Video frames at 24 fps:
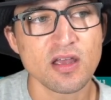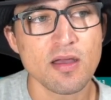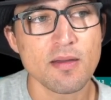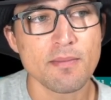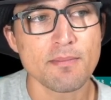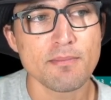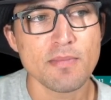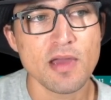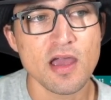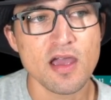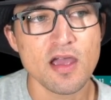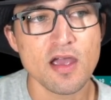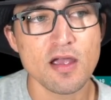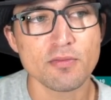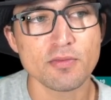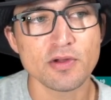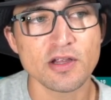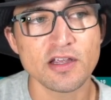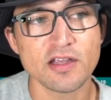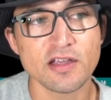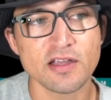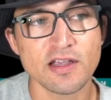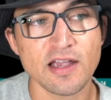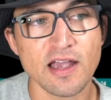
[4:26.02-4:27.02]

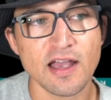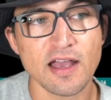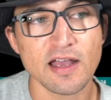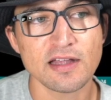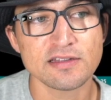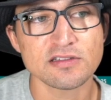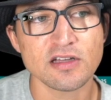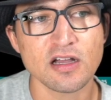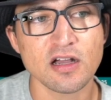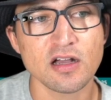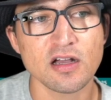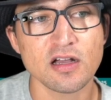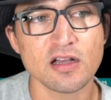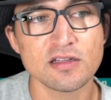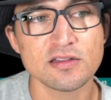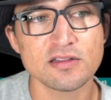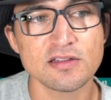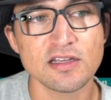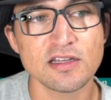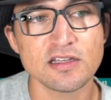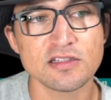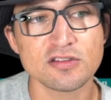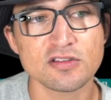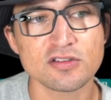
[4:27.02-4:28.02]
Mary had a
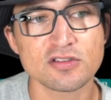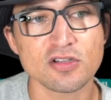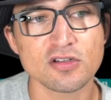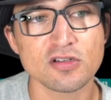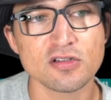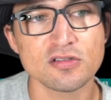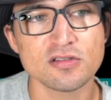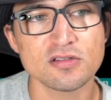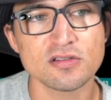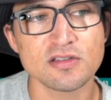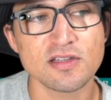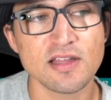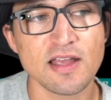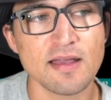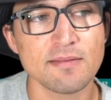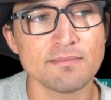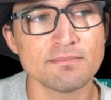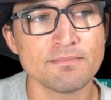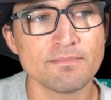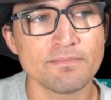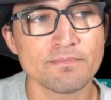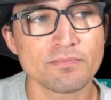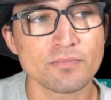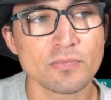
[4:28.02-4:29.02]
little lamb
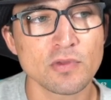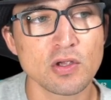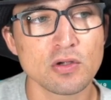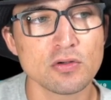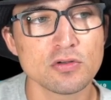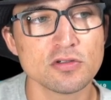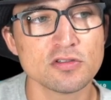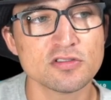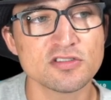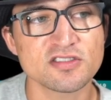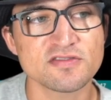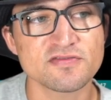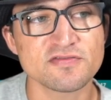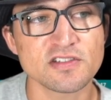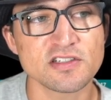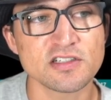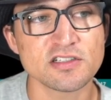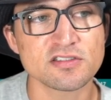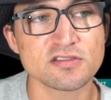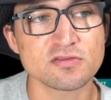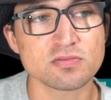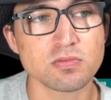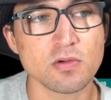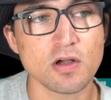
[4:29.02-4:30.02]
whose
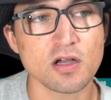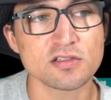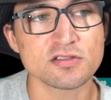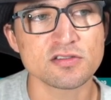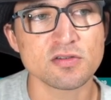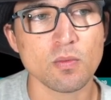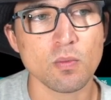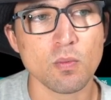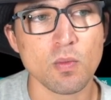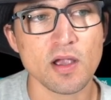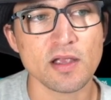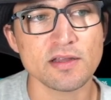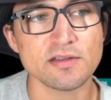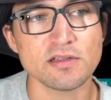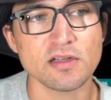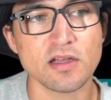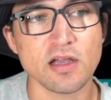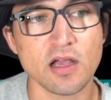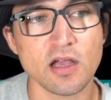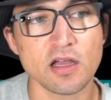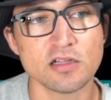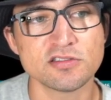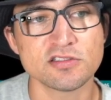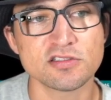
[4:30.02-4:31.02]
fleece was white
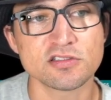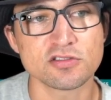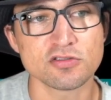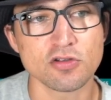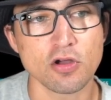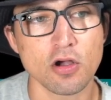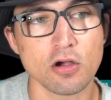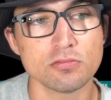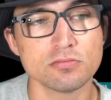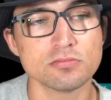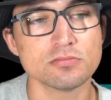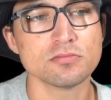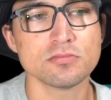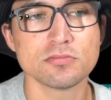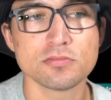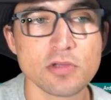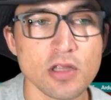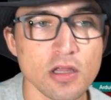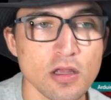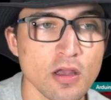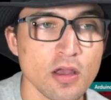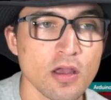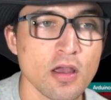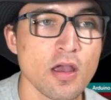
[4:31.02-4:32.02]
as snow.
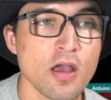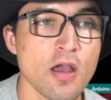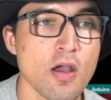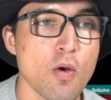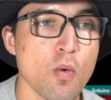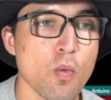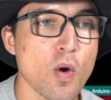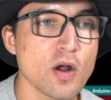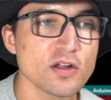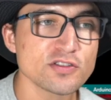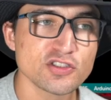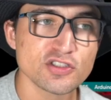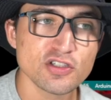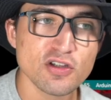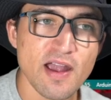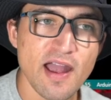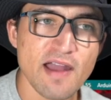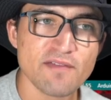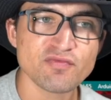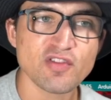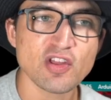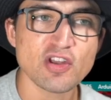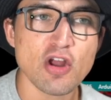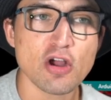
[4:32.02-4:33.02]
Once you
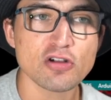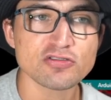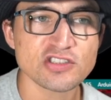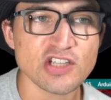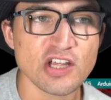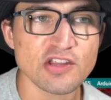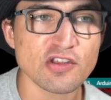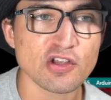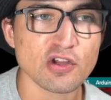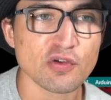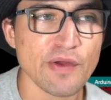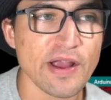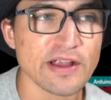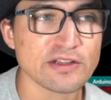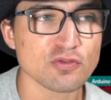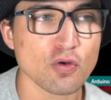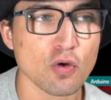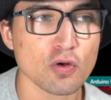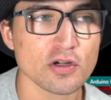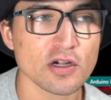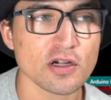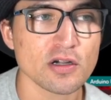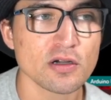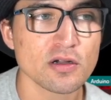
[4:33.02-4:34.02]
have the notes in the correct
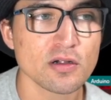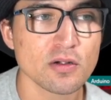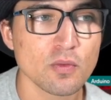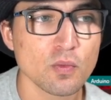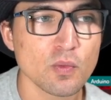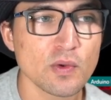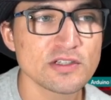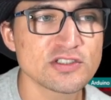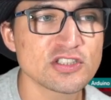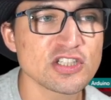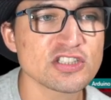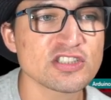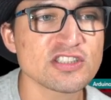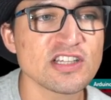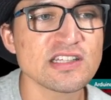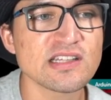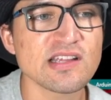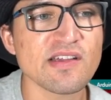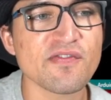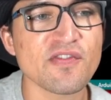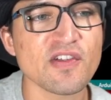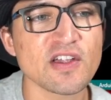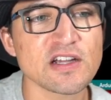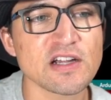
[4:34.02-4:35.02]
order, we just need to
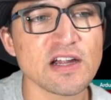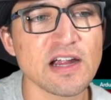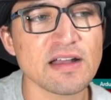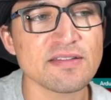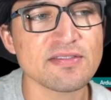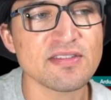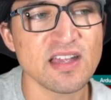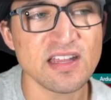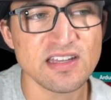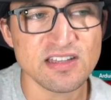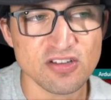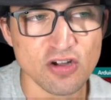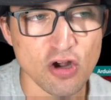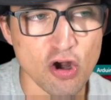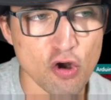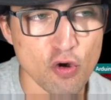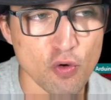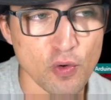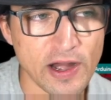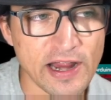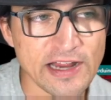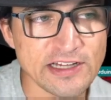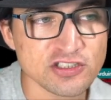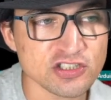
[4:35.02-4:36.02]
figure out the
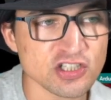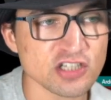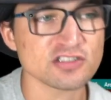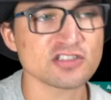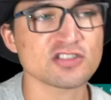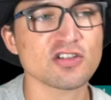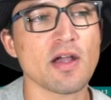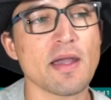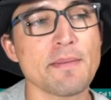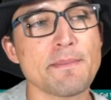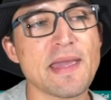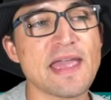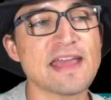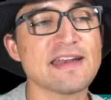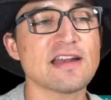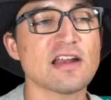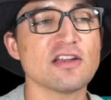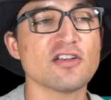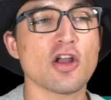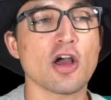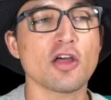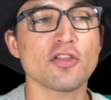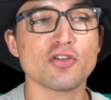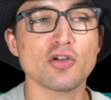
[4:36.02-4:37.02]
duration. So I made
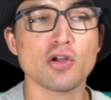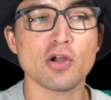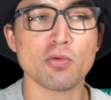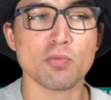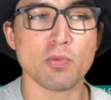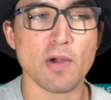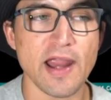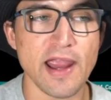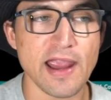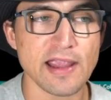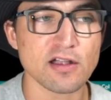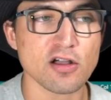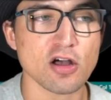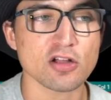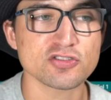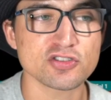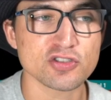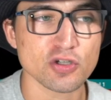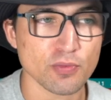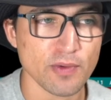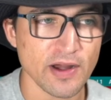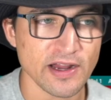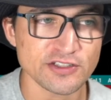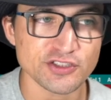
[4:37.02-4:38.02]
another array called
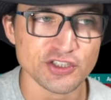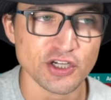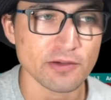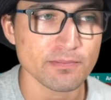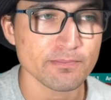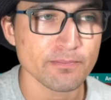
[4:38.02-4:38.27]
duration.